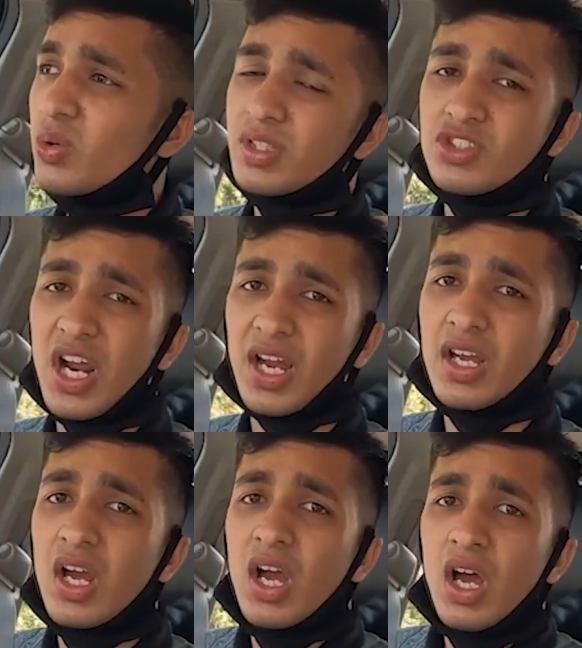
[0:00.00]
alone the track,
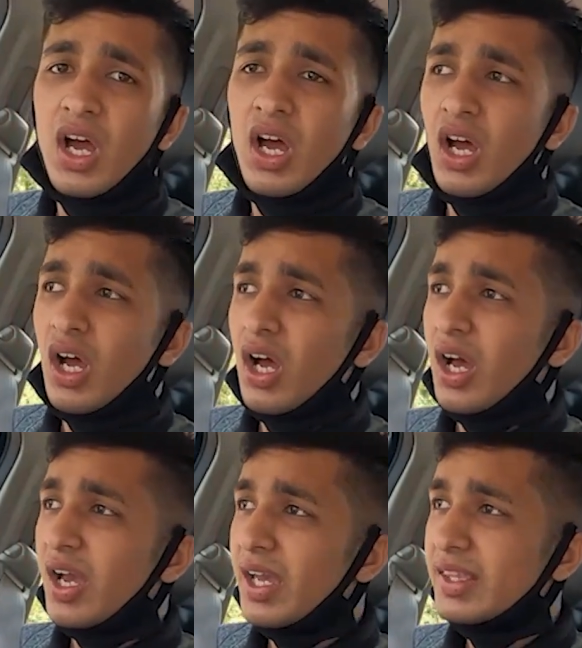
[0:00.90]

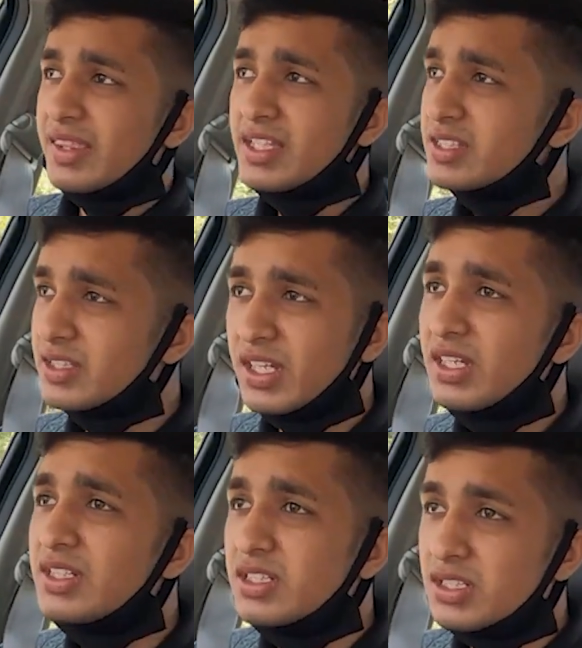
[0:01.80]
this
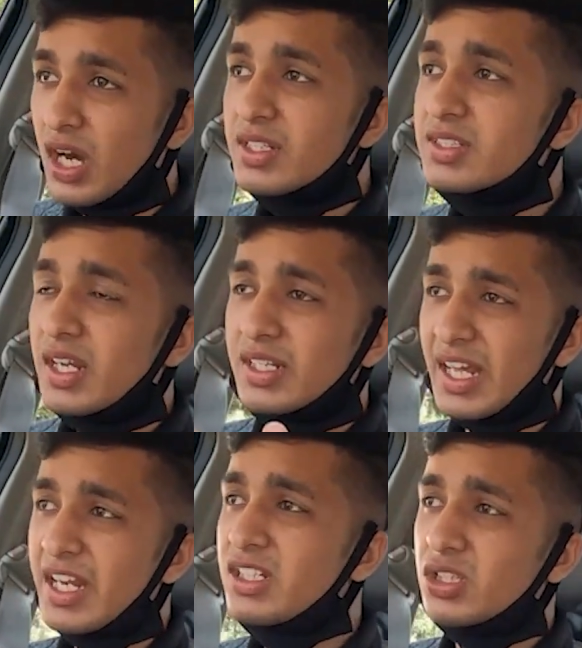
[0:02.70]
screen does
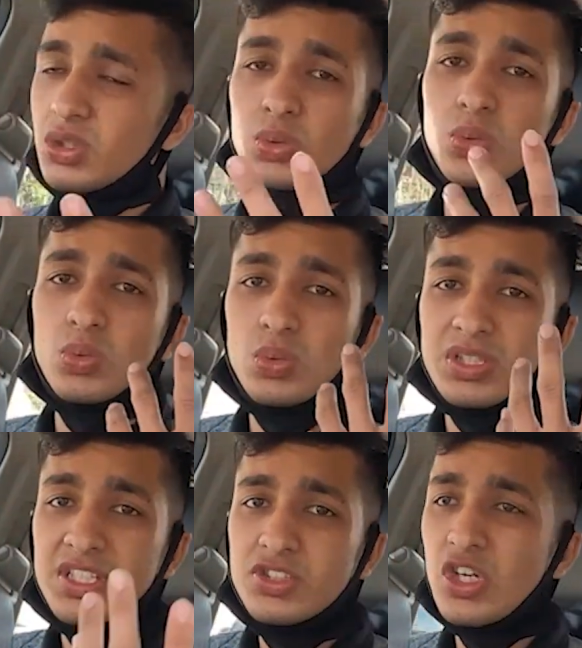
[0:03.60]
tend to
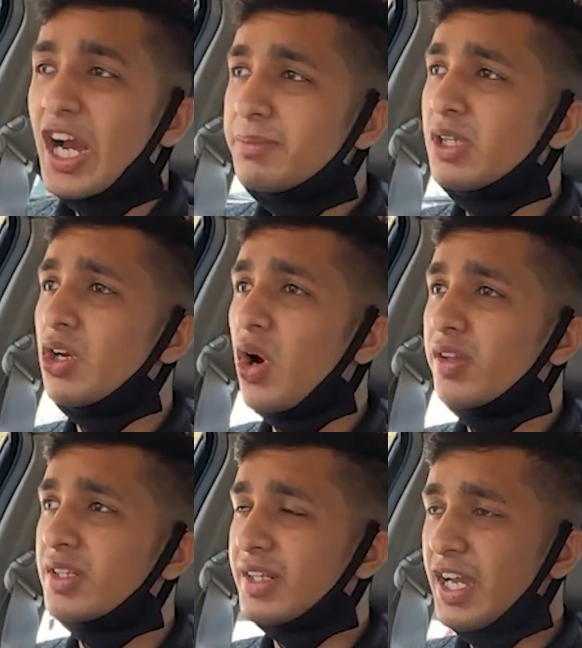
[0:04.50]
distract me a
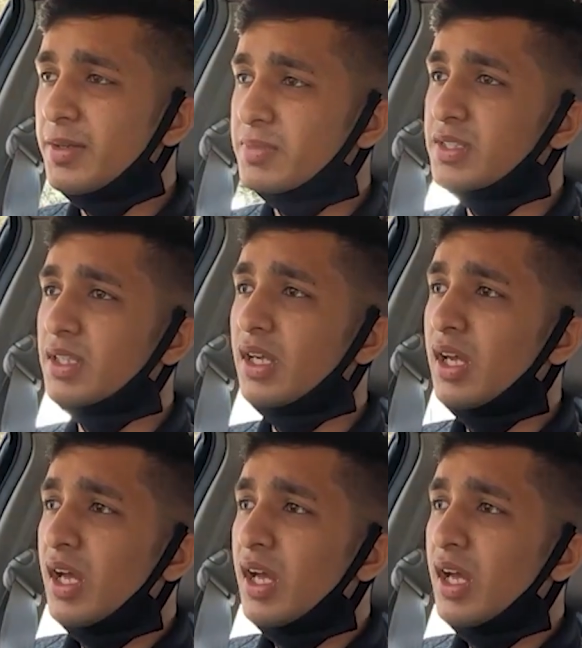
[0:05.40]
lot of the times.